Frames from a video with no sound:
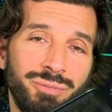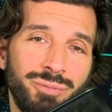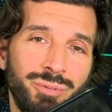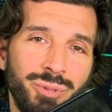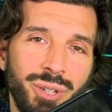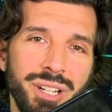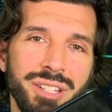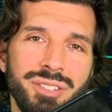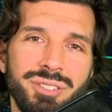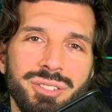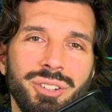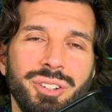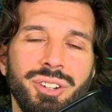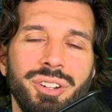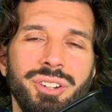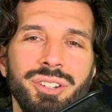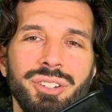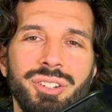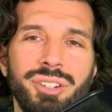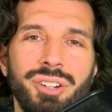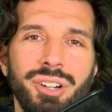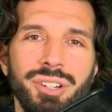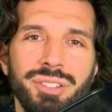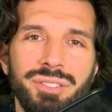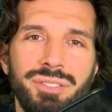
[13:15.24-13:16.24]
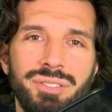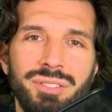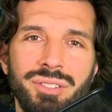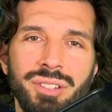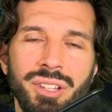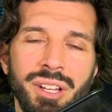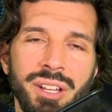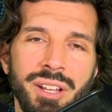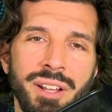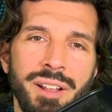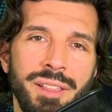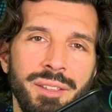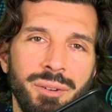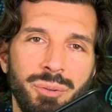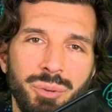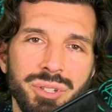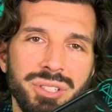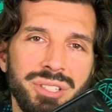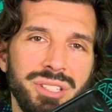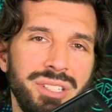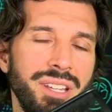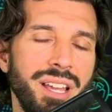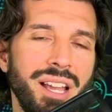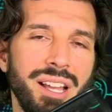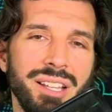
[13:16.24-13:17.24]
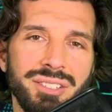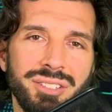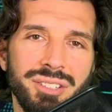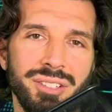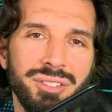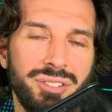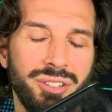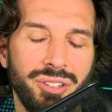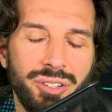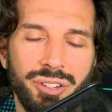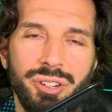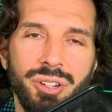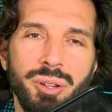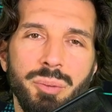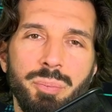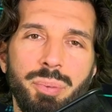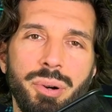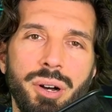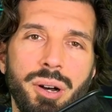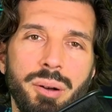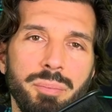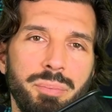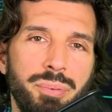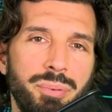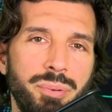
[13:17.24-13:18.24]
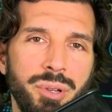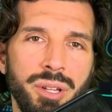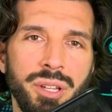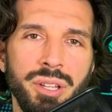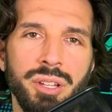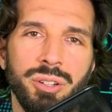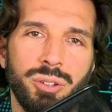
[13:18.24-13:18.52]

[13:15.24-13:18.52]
rates are going to cut, risky assets are going to pump,